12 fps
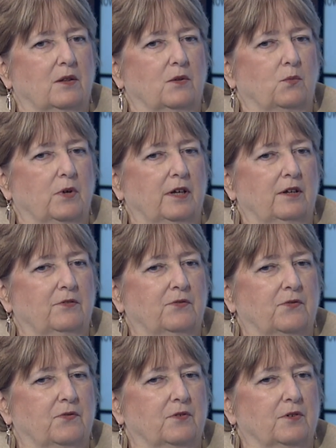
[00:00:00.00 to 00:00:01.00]

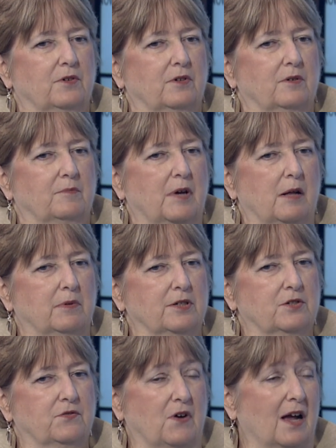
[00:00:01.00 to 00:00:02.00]
we've
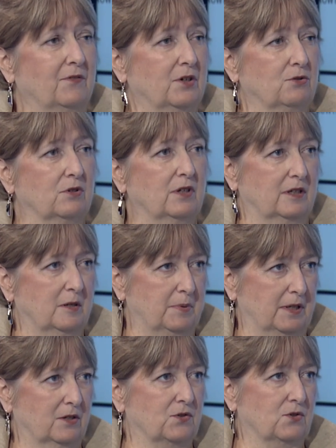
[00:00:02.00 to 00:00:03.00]
published 500
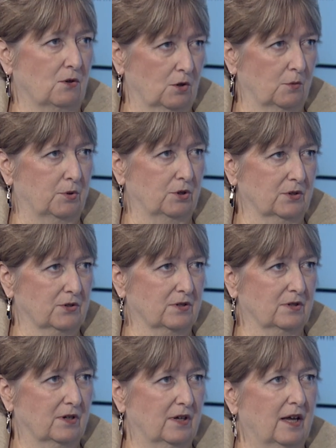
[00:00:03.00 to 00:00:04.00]
independent solo books
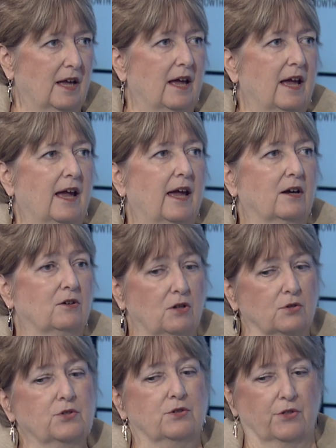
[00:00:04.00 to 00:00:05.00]
and
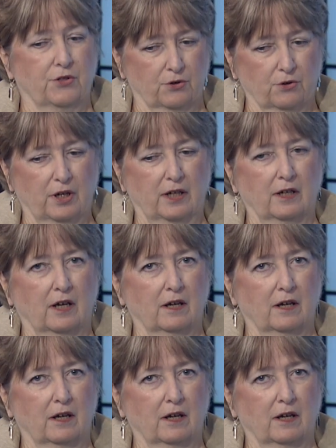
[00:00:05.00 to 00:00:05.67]
close to 30.